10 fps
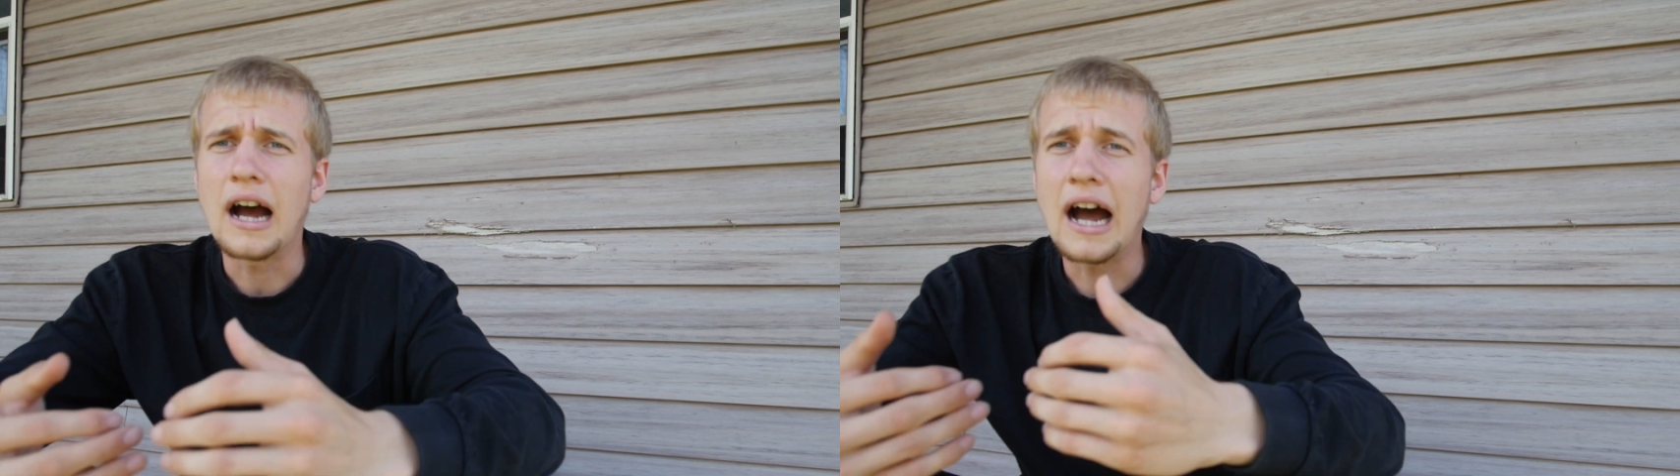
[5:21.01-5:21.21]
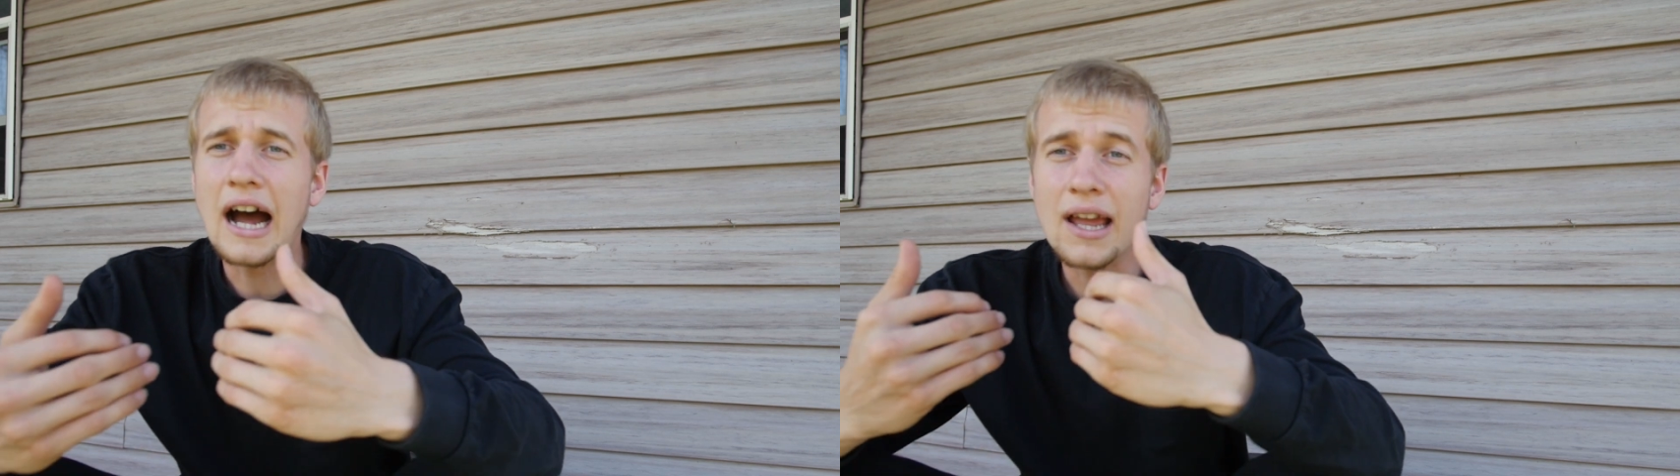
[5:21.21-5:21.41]

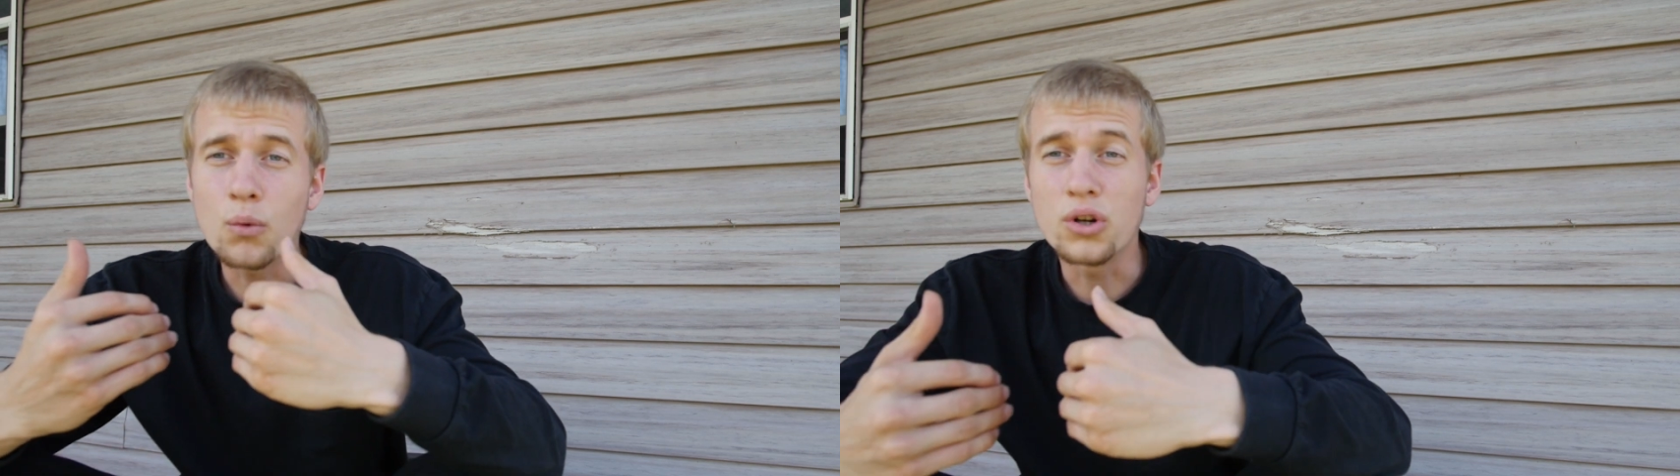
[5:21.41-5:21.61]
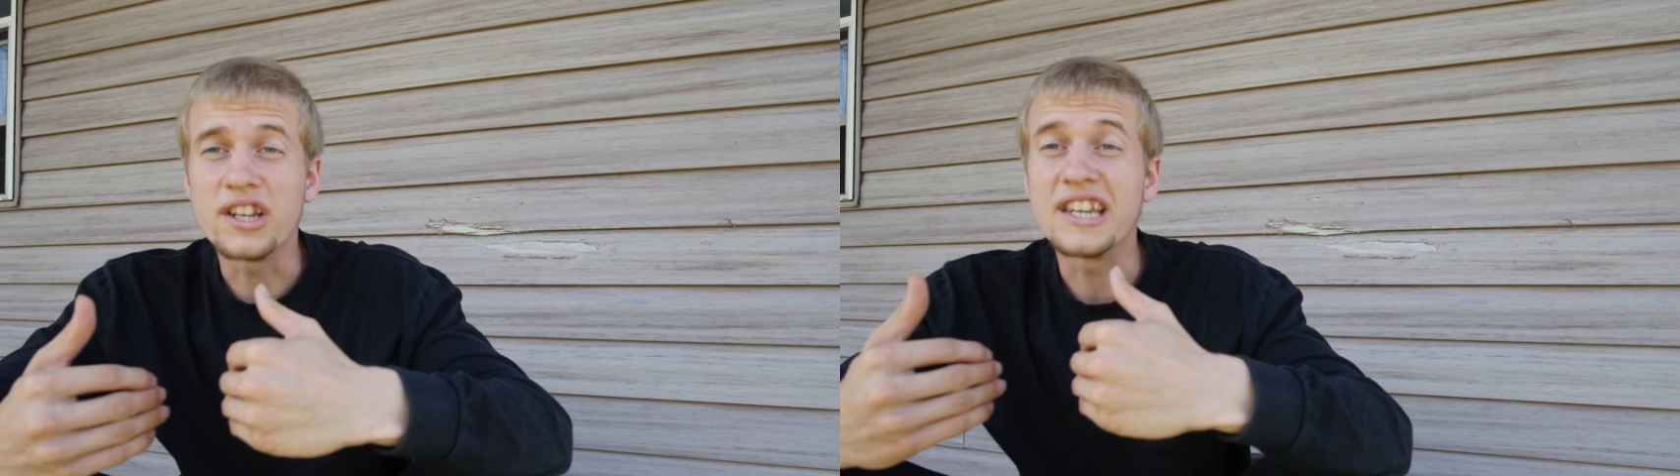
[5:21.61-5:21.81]
I
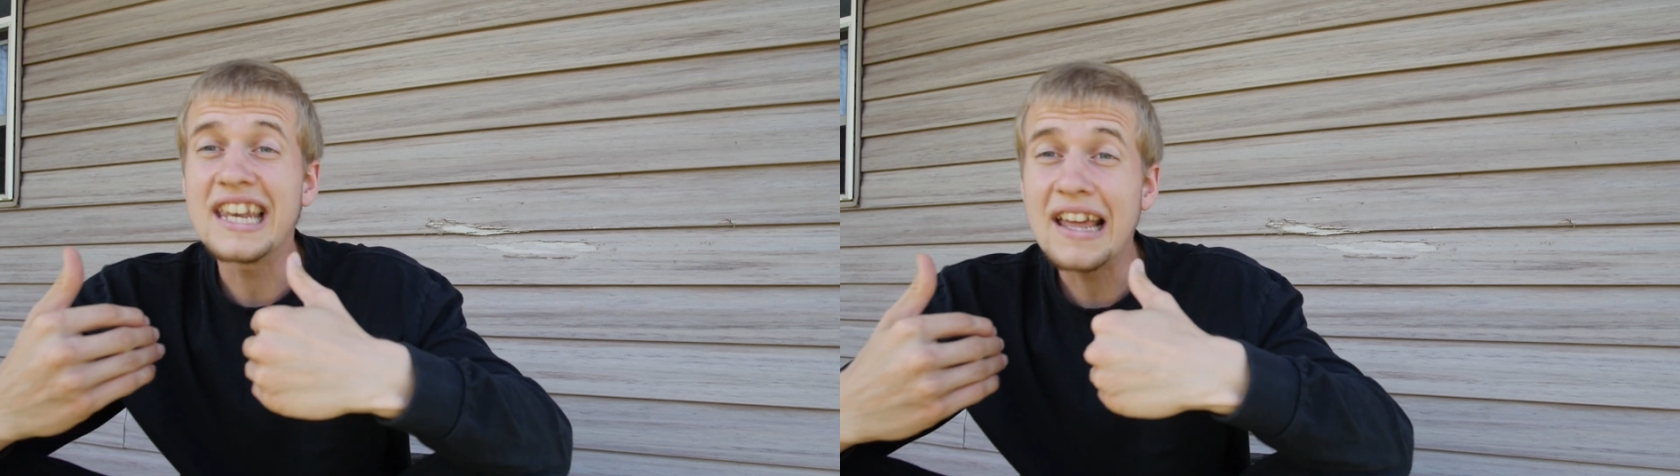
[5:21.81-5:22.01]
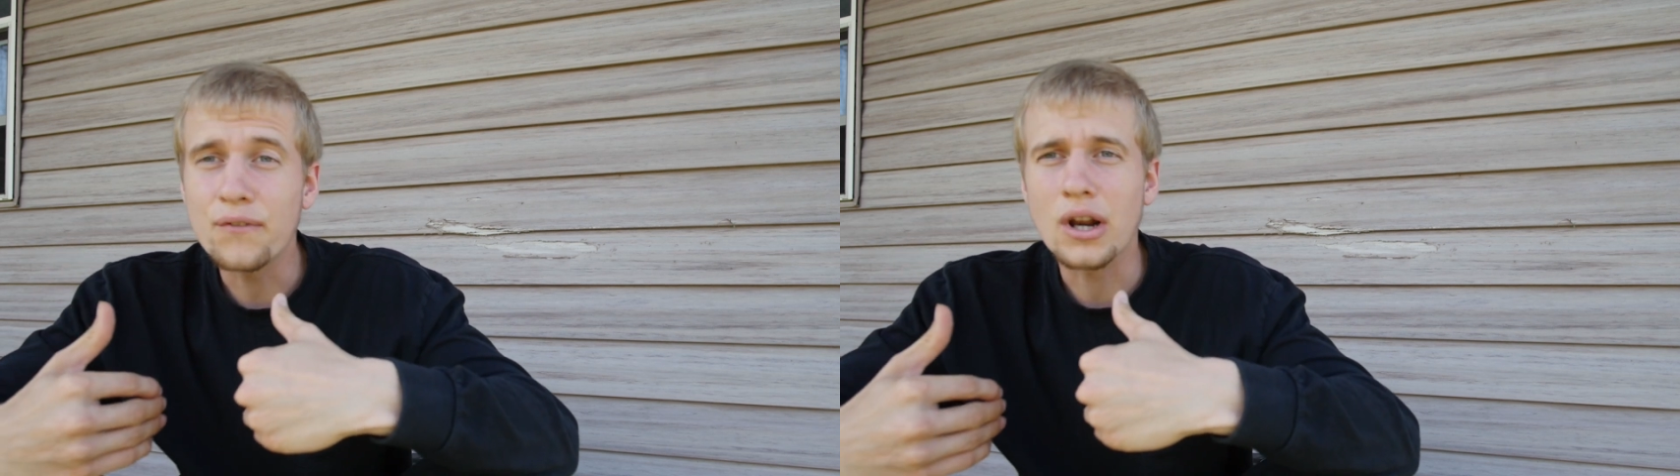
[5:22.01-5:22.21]
would
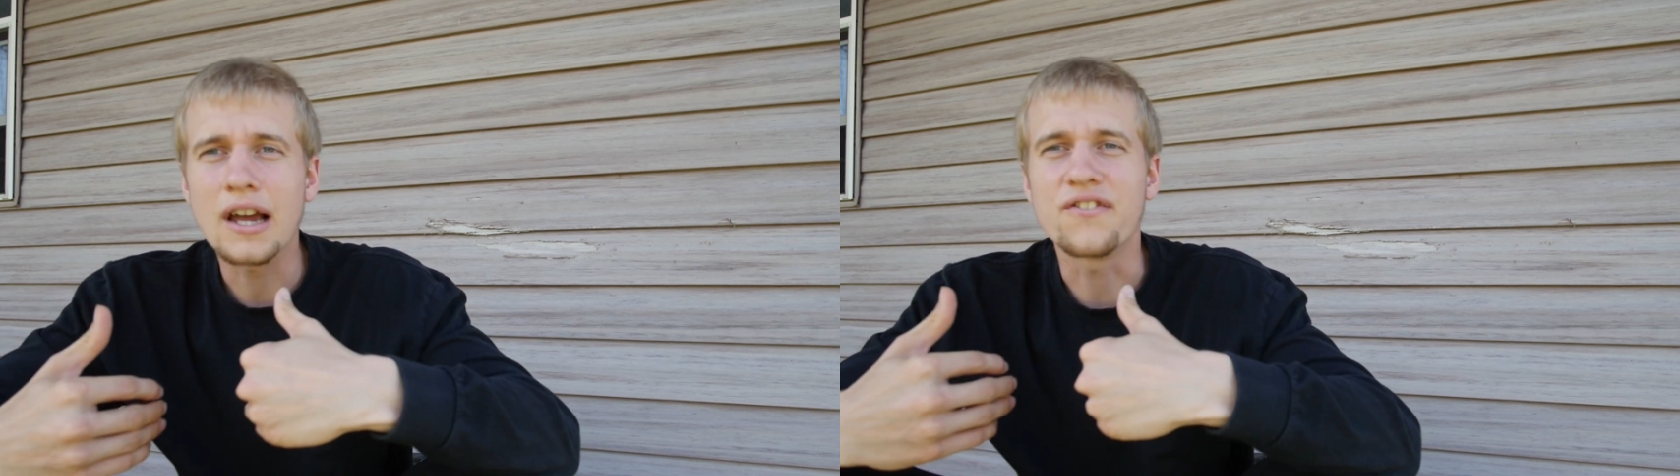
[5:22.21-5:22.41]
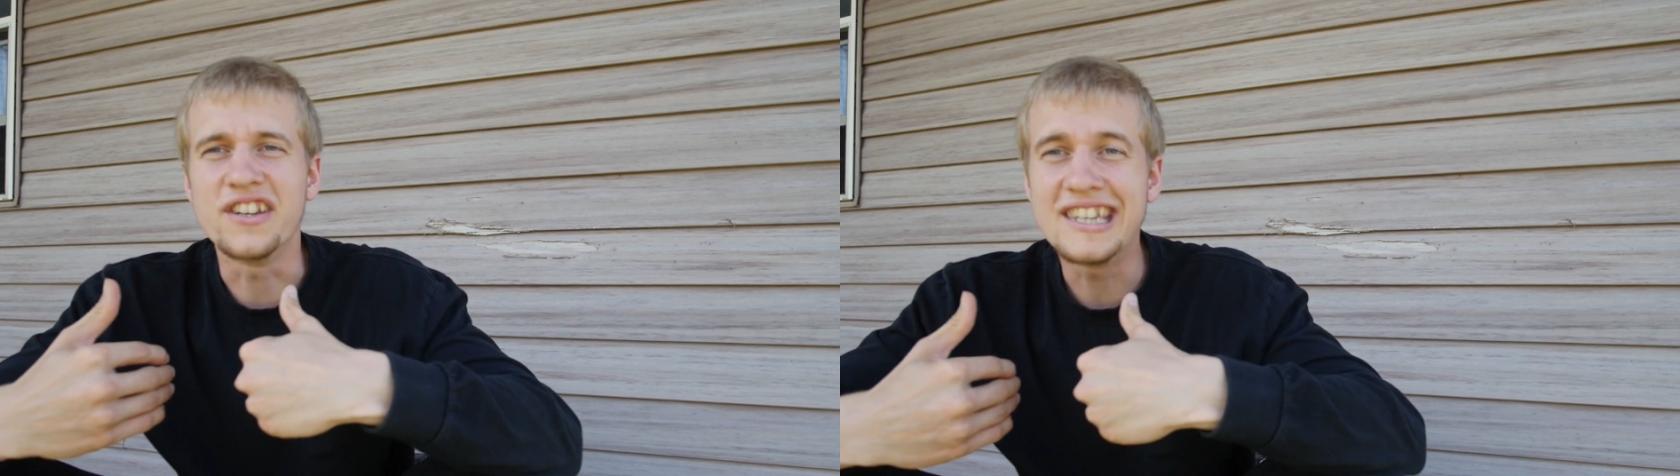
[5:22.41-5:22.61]
never
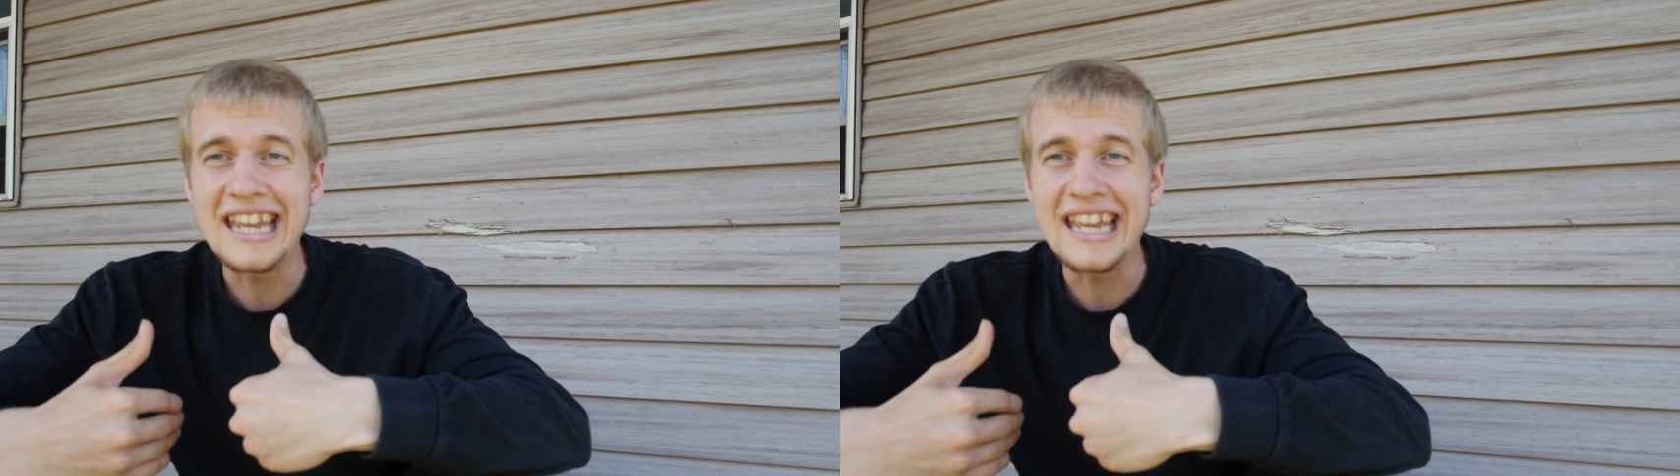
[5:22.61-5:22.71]
have